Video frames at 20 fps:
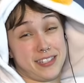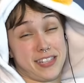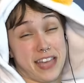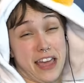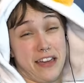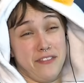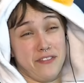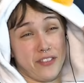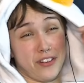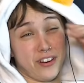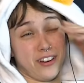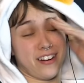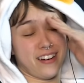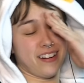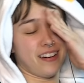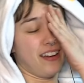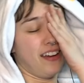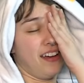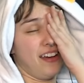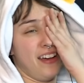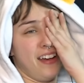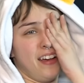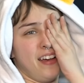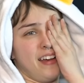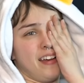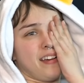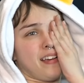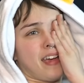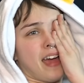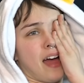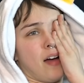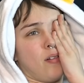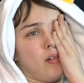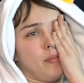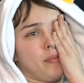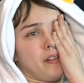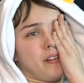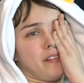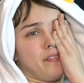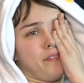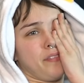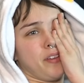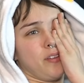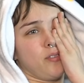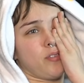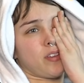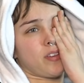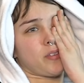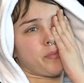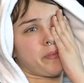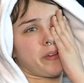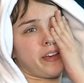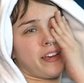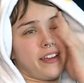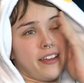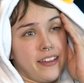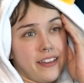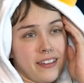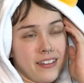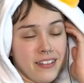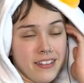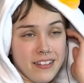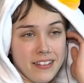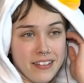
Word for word: save her. Catwoman confuses me.